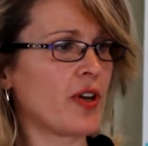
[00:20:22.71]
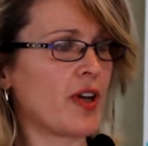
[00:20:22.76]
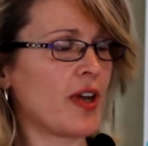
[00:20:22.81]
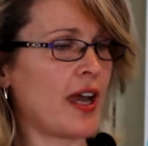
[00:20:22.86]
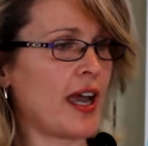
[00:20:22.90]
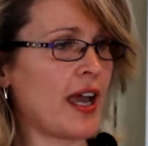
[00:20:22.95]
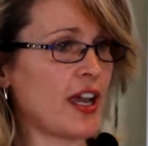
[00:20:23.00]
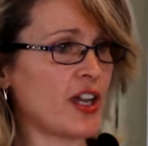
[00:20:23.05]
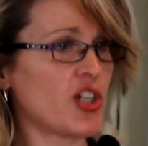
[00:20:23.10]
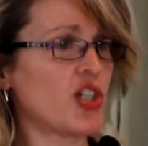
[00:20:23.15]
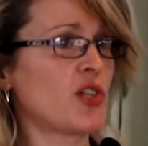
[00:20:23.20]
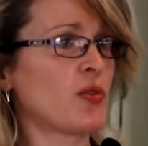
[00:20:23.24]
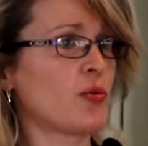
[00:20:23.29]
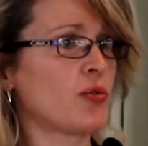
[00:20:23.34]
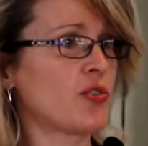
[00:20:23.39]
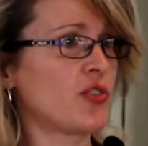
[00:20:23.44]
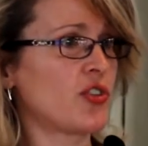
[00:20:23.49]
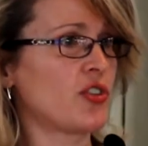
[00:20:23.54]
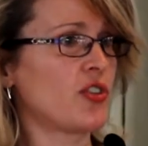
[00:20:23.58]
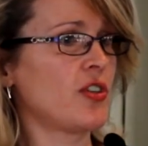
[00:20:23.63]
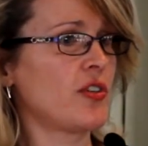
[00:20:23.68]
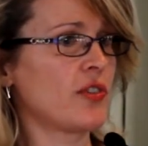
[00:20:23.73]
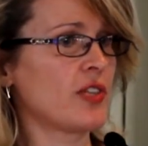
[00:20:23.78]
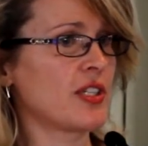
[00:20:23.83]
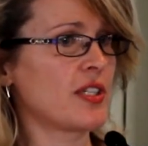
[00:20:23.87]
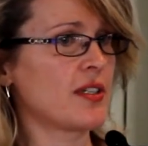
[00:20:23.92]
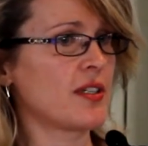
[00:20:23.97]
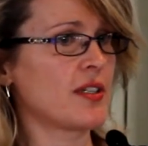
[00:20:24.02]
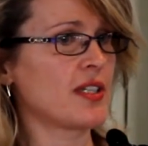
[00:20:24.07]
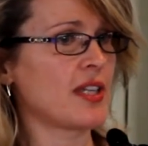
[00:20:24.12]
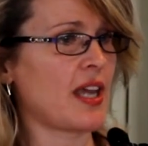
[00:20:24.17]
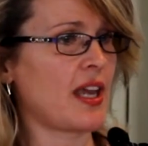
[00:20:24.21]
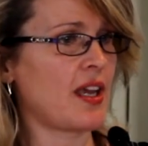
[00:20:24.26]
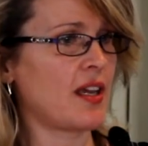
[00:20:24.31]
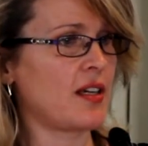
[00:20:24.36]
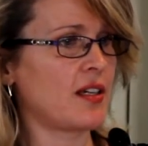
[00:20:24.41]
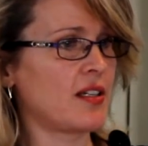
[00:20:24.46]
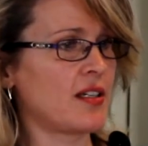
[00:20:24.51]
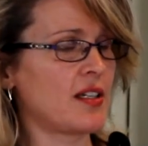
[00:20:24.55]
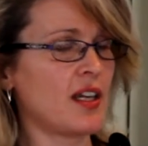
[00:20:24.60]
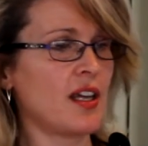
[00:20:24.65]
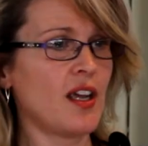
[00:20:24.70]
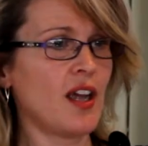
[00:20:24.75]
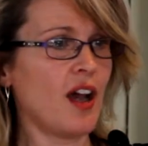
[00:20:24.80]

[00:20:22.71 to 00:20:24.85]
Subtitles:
actual services and